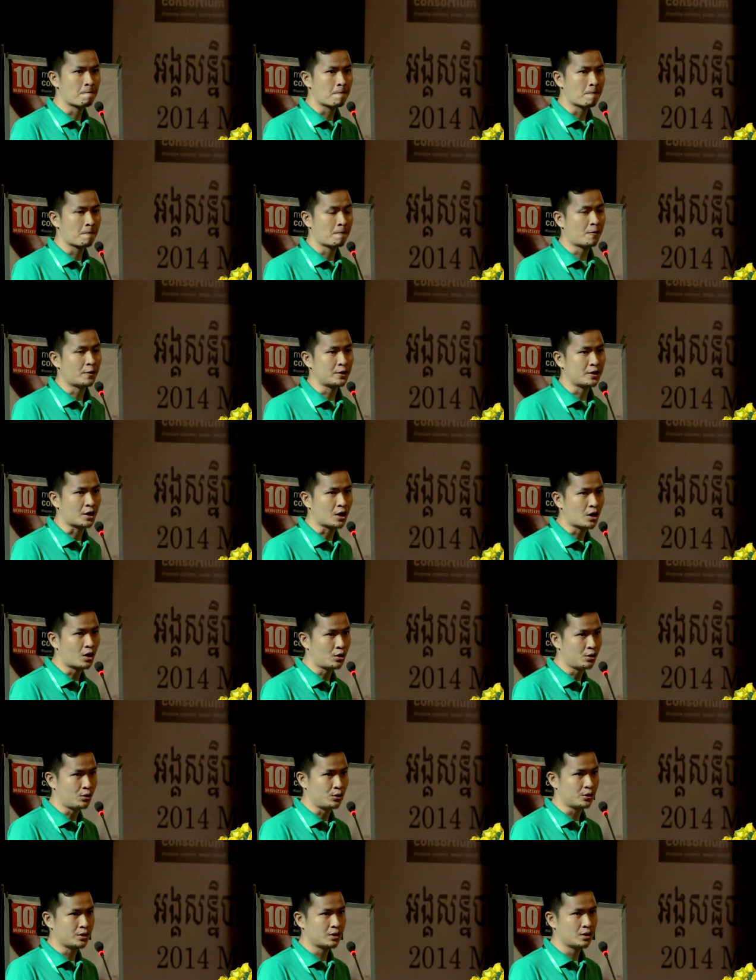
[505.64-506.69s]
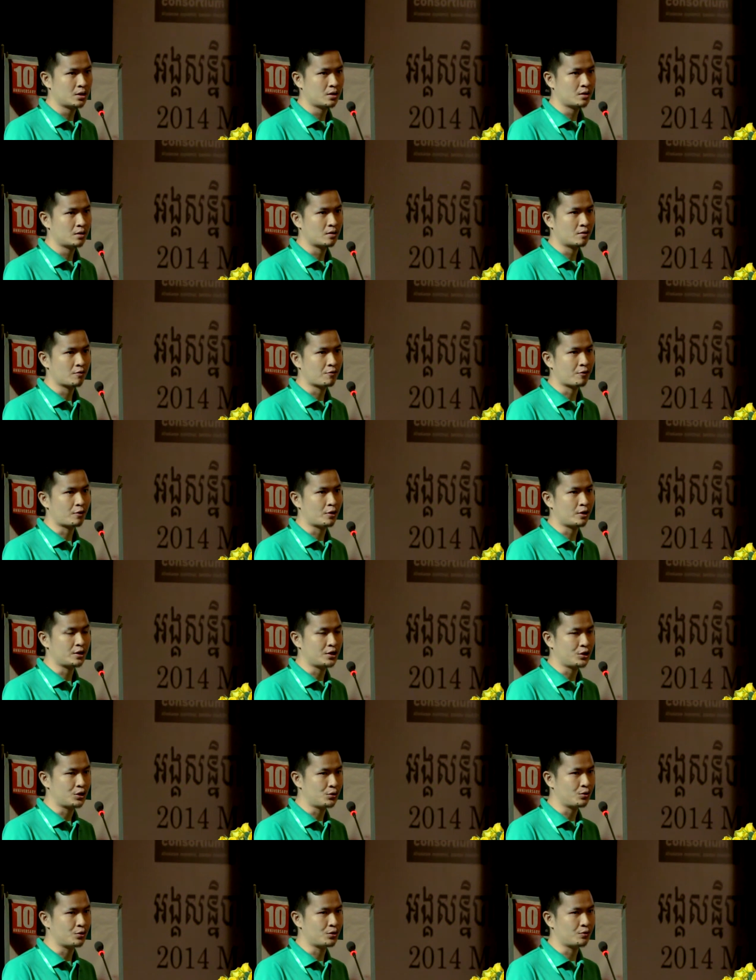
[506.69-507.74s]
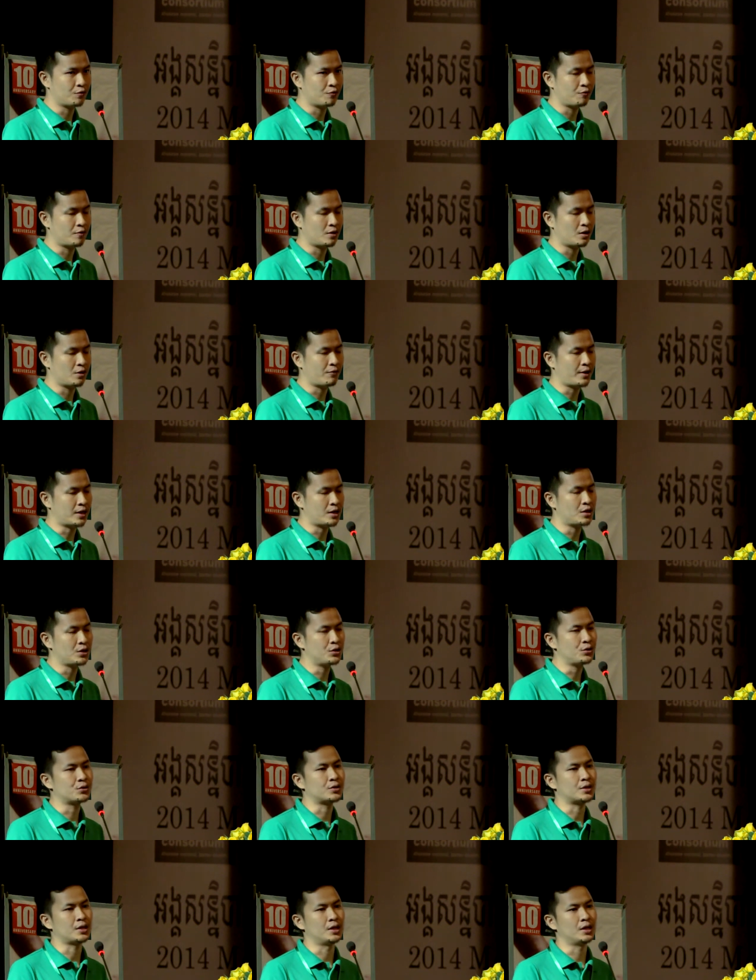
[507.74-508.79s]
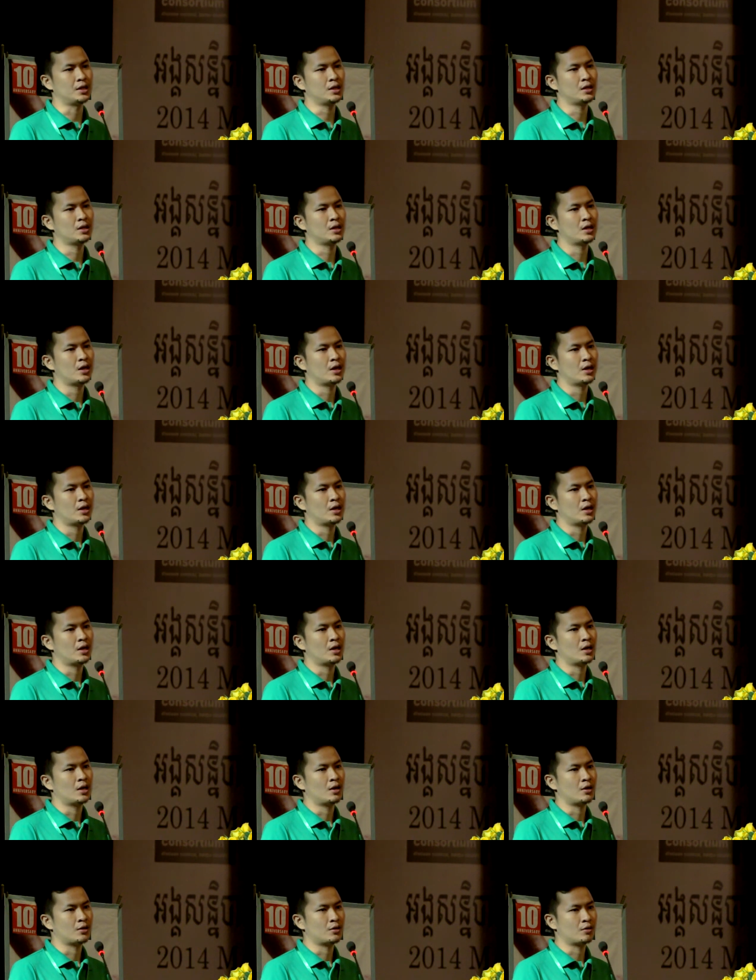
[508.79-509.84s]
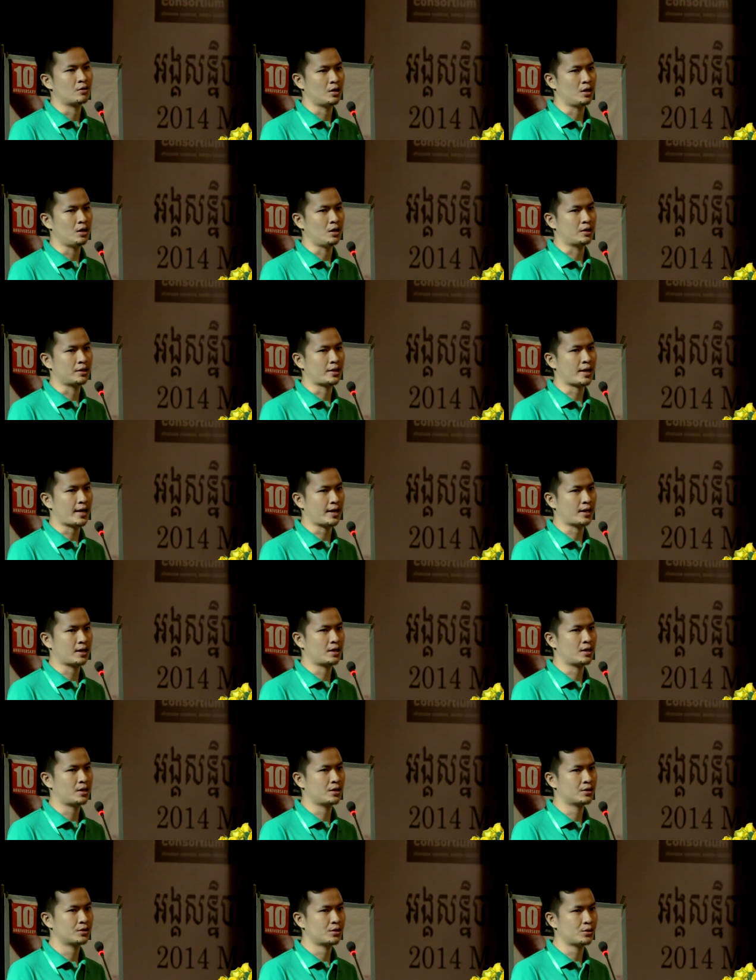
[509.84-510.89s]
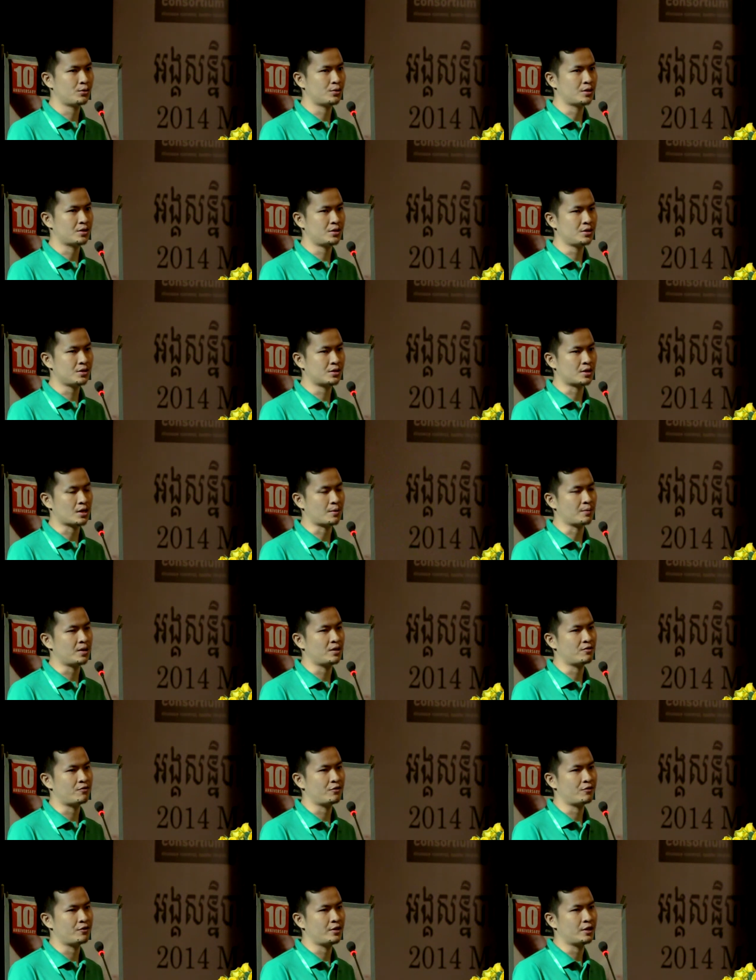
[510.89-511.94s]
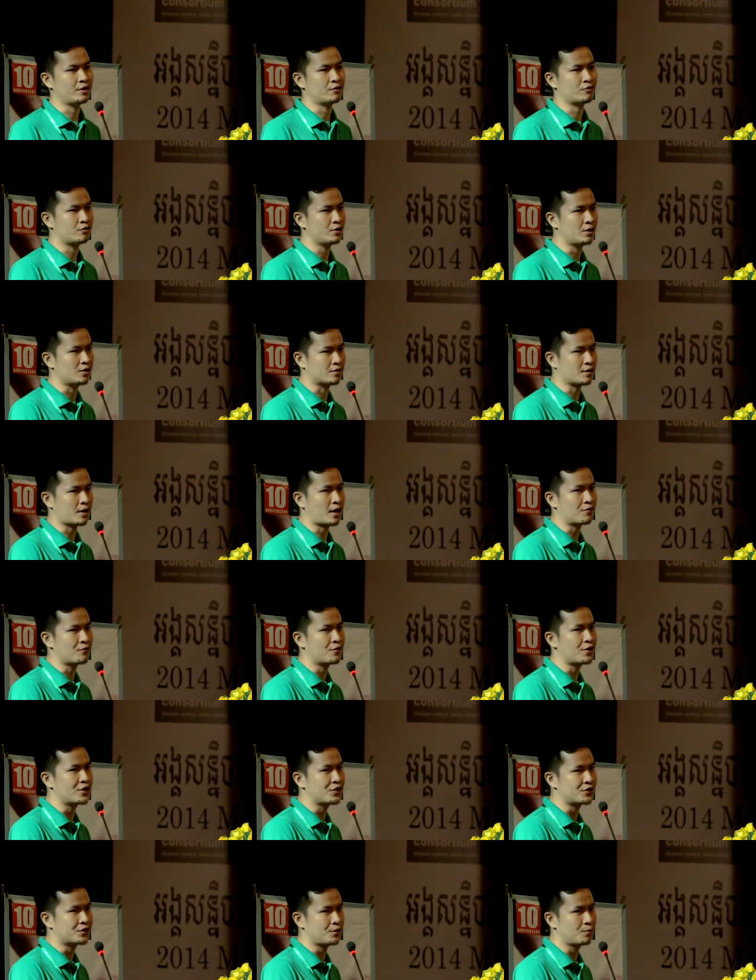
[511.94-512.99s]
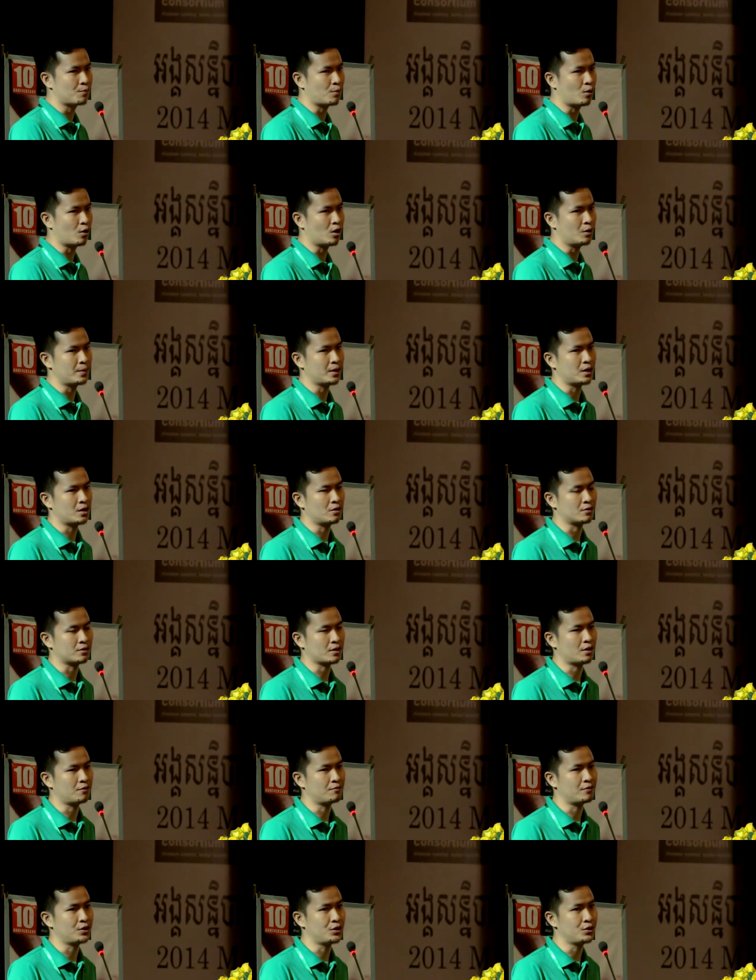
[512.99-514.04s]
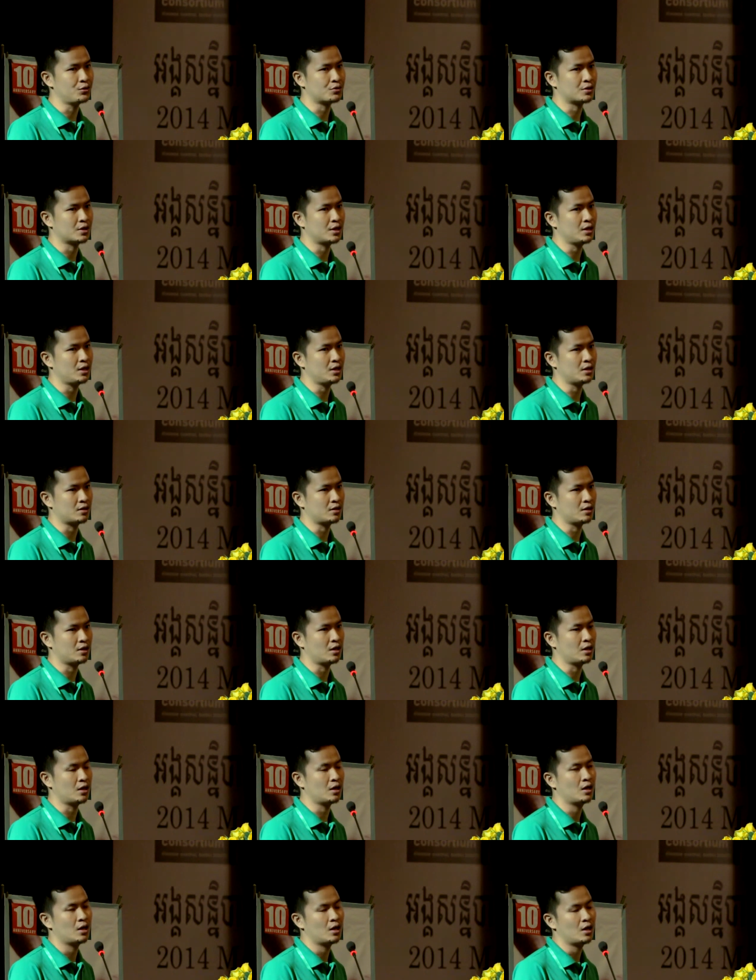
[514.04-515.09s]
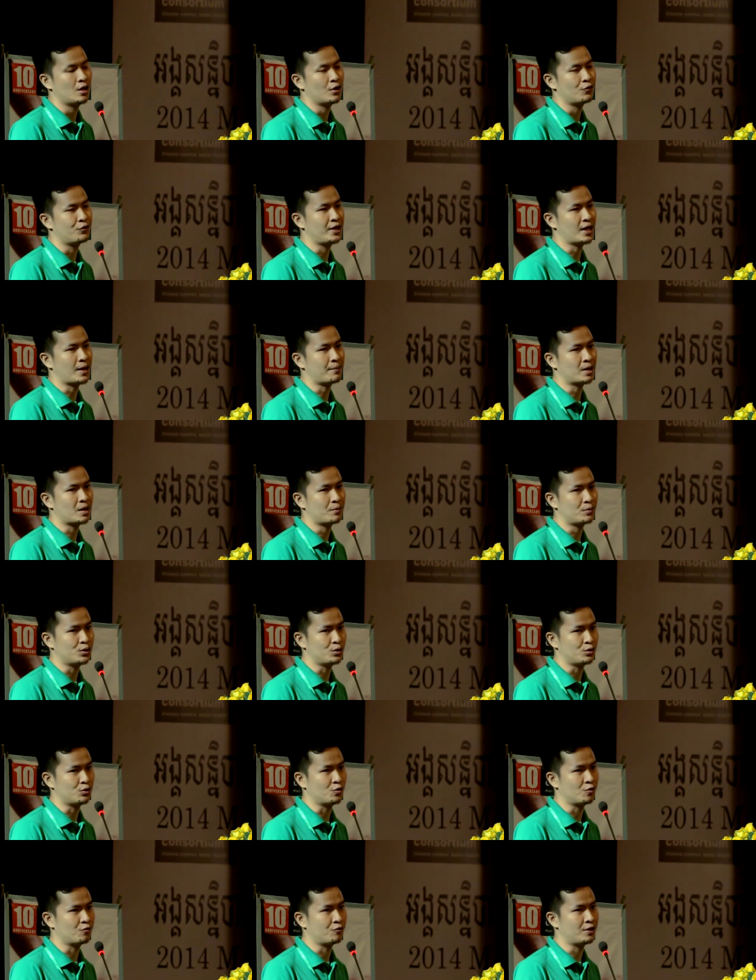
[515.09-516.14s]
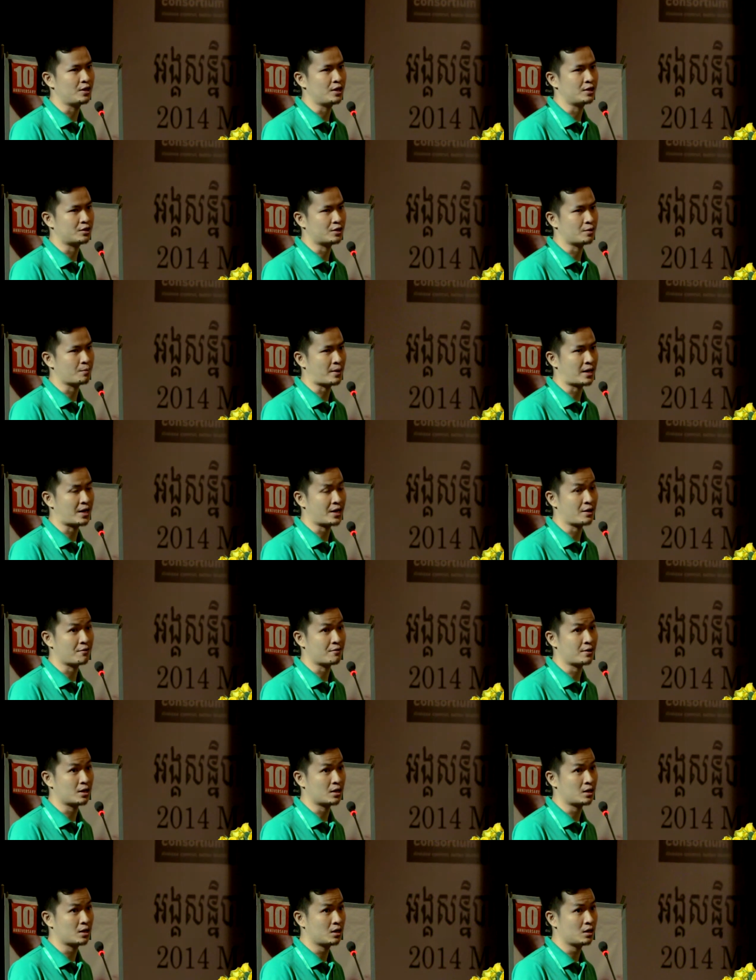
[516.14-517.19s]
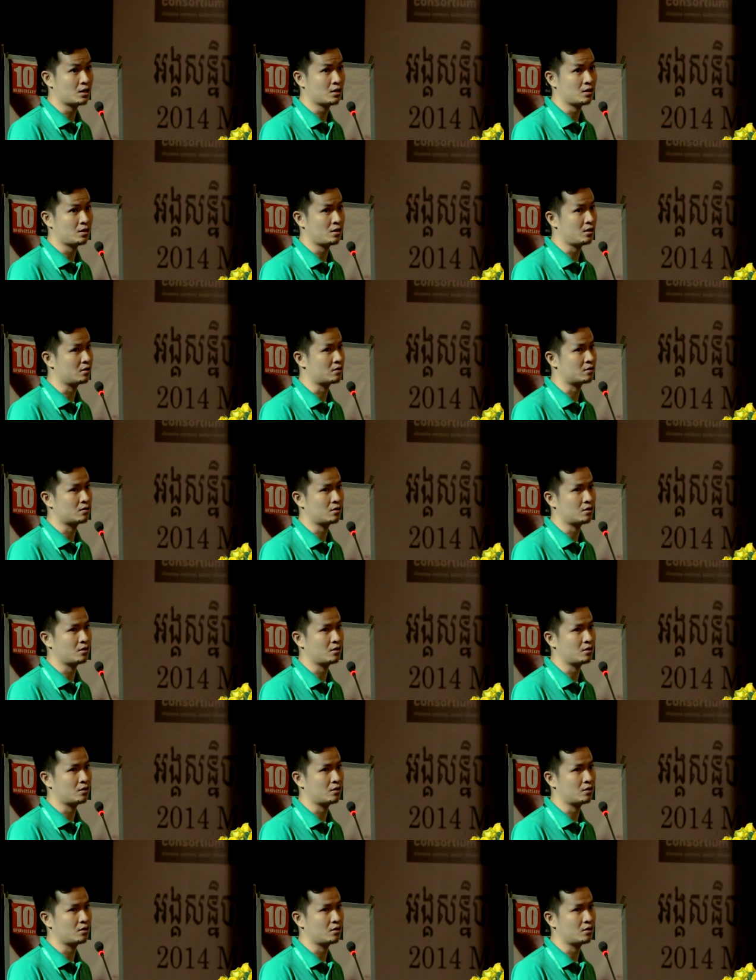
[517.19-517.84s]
for the code, for the when the user take to the system, if we design very simple, because of the user is a VMW, village malaria worker, is